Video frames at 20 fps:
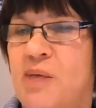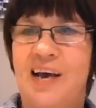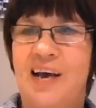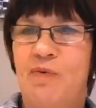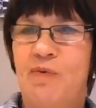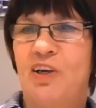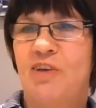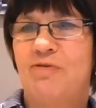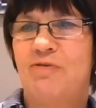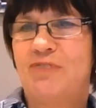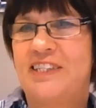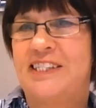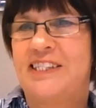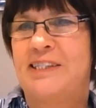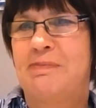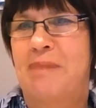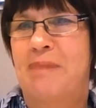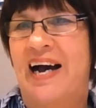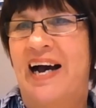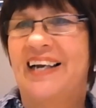they were lovely,
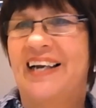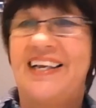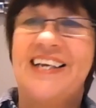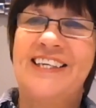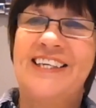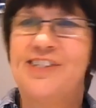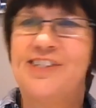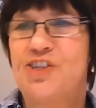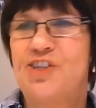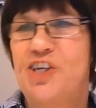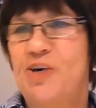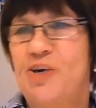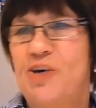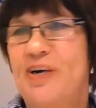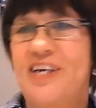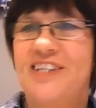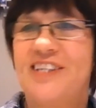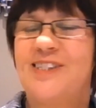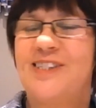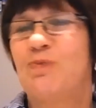smiling
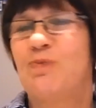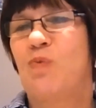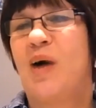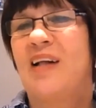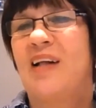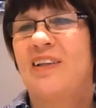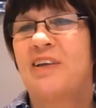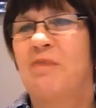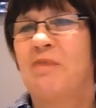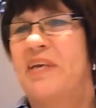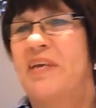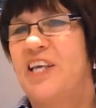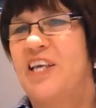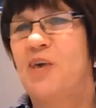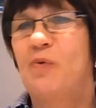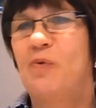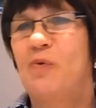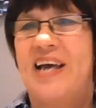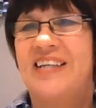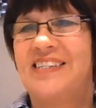stewards, welcoming
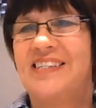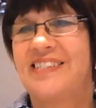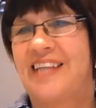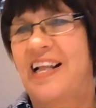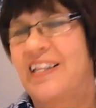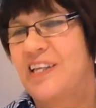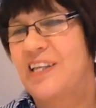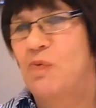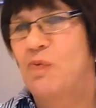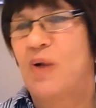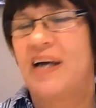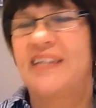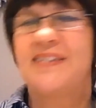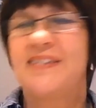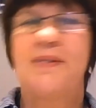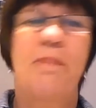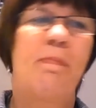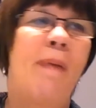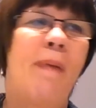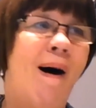you in, telling you where
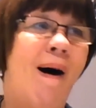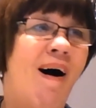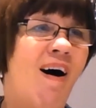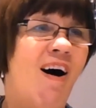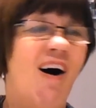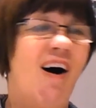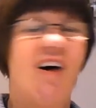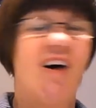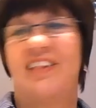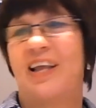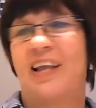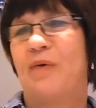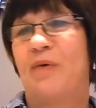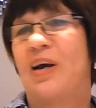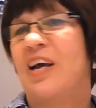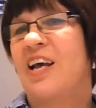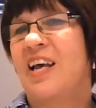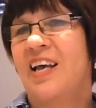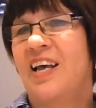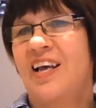to park. He
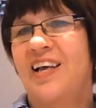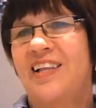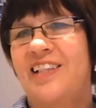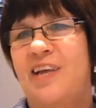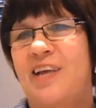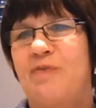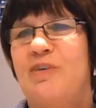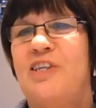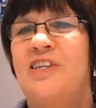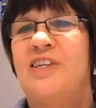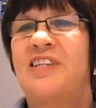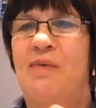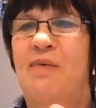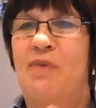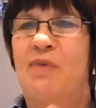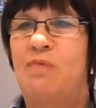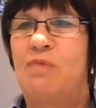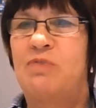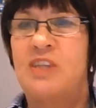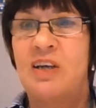
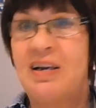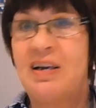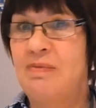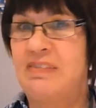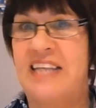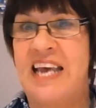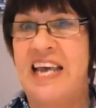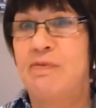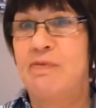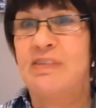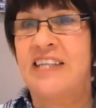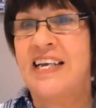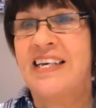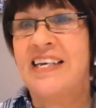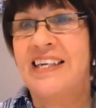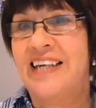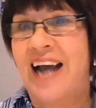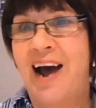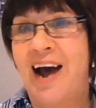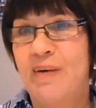was in
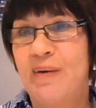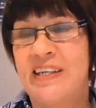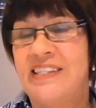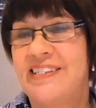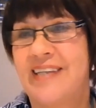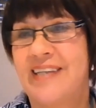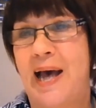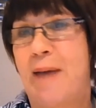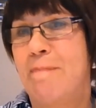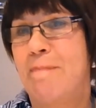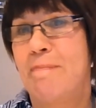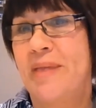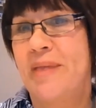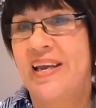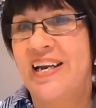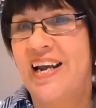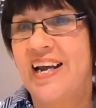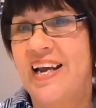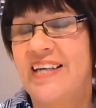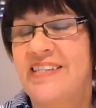and out in 10
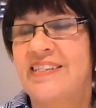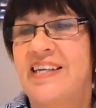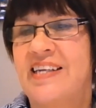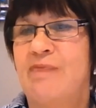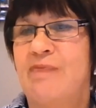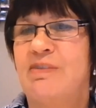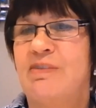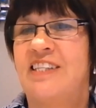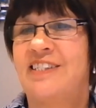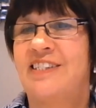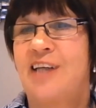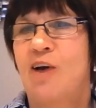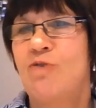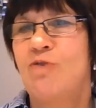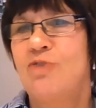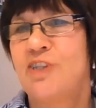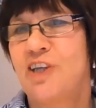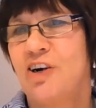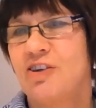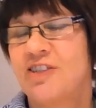minutes, and it was his own doctor.